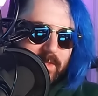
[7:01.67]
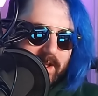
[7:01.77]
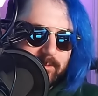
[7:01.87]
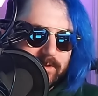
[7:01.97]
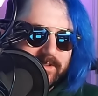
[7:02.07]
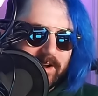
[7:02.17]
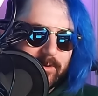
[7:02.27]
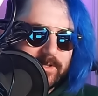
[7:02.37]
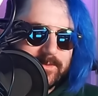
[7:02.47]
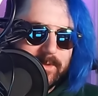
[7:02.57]
I would
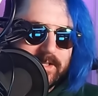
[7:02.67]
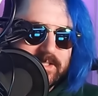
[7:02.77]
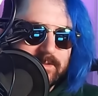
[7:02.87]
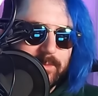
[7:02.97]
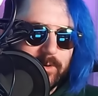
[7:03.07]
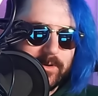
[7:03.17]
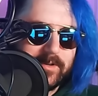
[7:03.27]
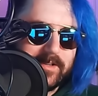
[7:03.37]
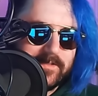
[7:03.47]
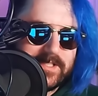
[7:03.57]
always be in support
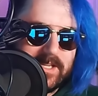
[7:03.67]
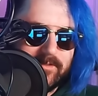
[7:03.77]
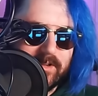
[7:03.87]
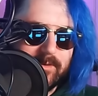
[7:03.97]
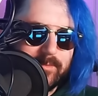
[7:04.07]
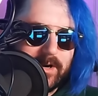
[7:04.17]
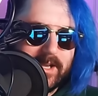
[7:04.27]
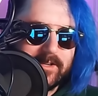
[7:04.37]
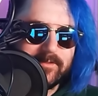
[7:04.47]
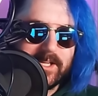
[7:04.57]
of saving a pride
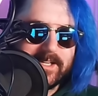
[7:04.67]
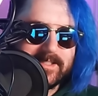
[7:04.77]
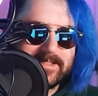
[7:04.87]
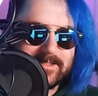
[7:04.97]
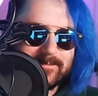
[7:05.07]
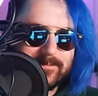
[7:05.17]
of lions.